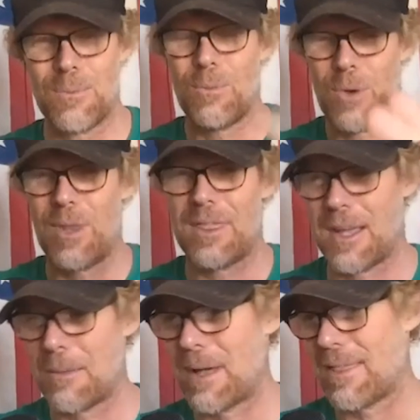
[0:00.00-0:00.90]
we
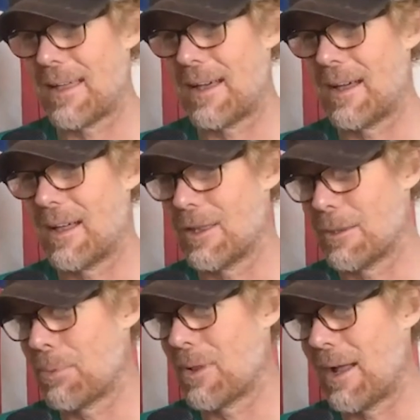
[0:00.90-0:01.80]
think about
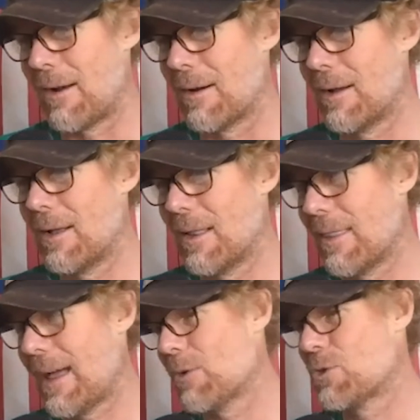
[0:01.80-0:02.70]
the player,
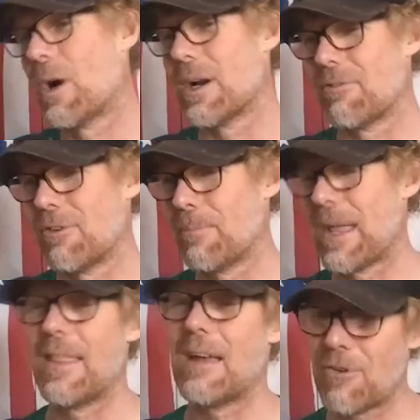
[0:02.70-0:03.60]
that was wonderful.
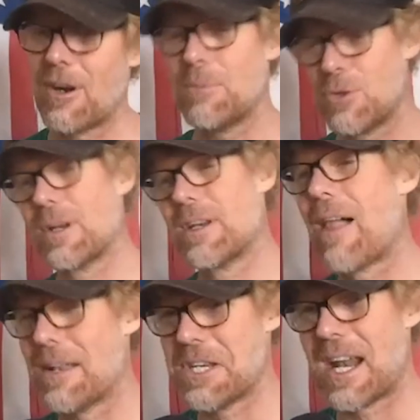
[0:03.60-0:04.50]
And then for him to
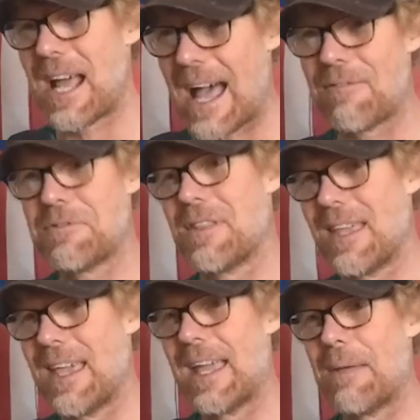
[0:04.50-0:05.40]
acknowledge it after the
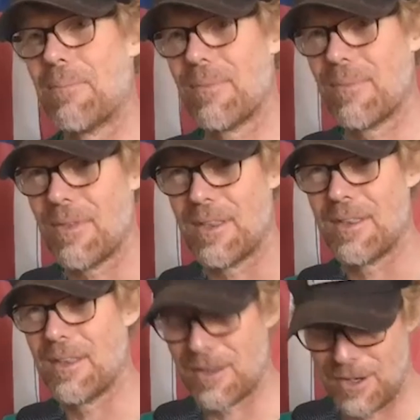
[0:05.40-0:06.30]
game,
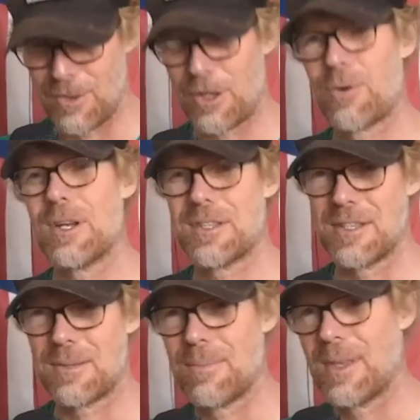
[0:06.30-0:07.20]
the
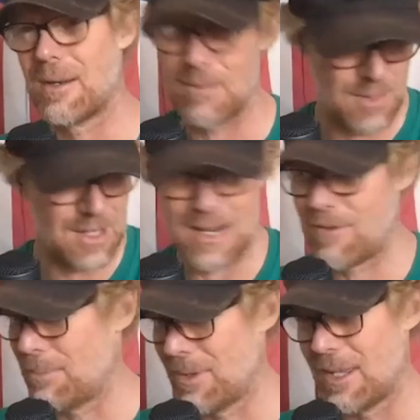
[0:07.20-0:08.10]
criticism that
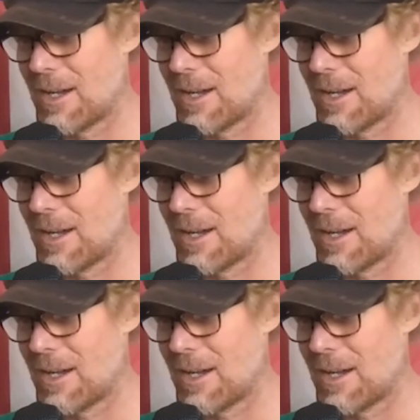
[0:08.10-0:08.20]
inevitably